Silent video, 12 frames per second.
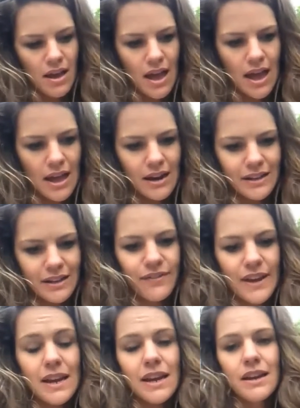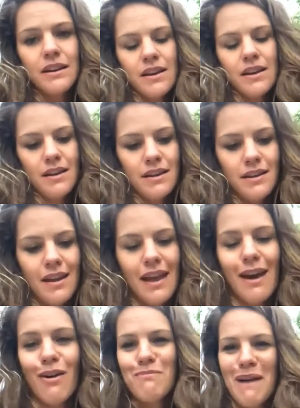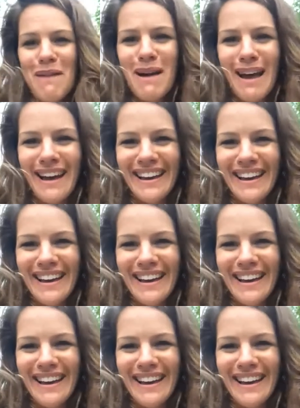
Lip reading: and it's feeding our mama,